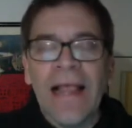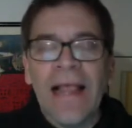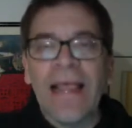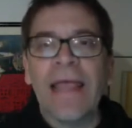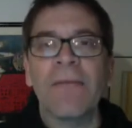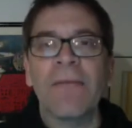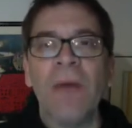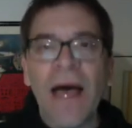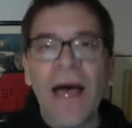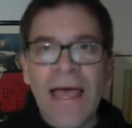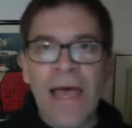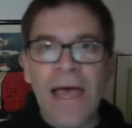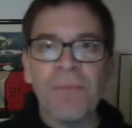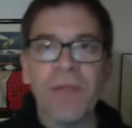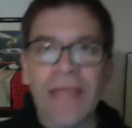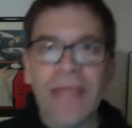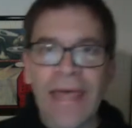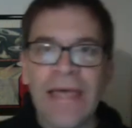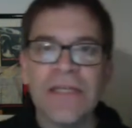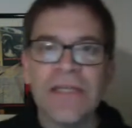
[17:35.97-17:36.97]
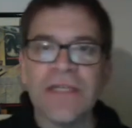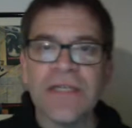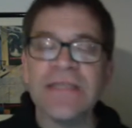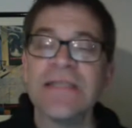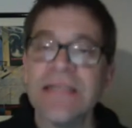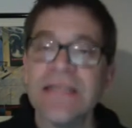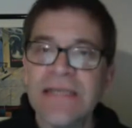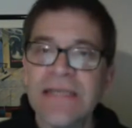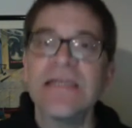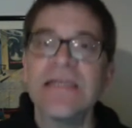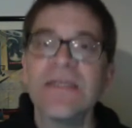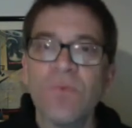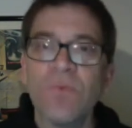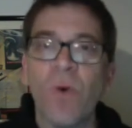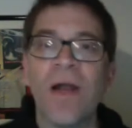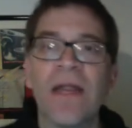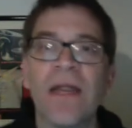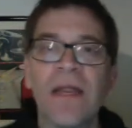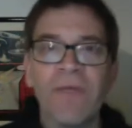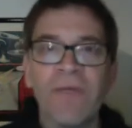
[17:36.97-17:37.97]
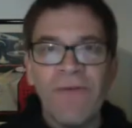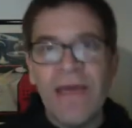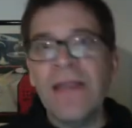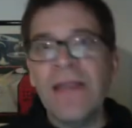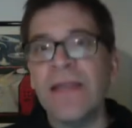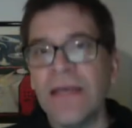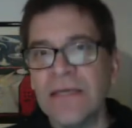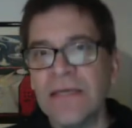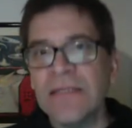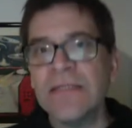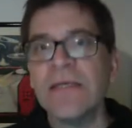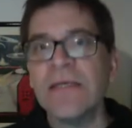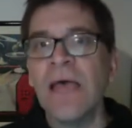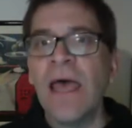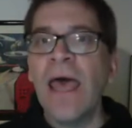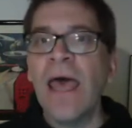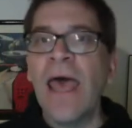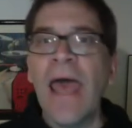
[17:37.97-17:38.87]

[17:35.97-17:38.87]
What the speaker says: like in my applications, this is what an event is.